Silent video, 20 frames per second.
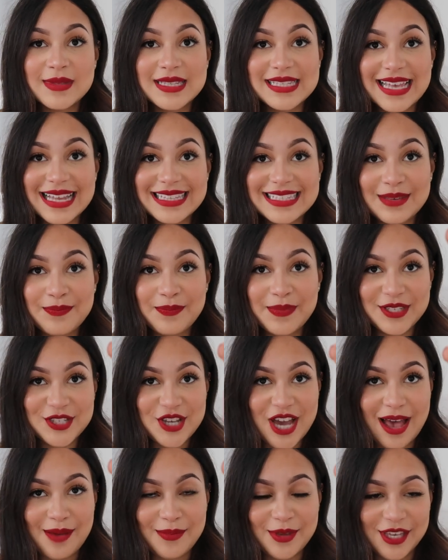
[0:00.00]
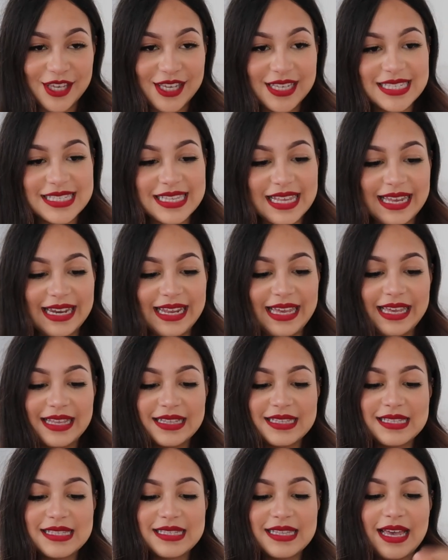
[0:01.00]
Satin Pyjamas, and
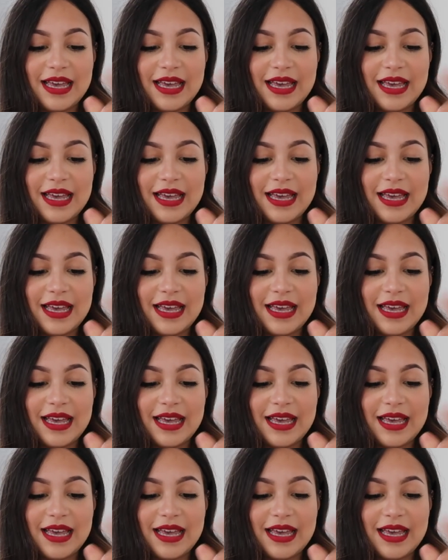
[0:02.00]
it's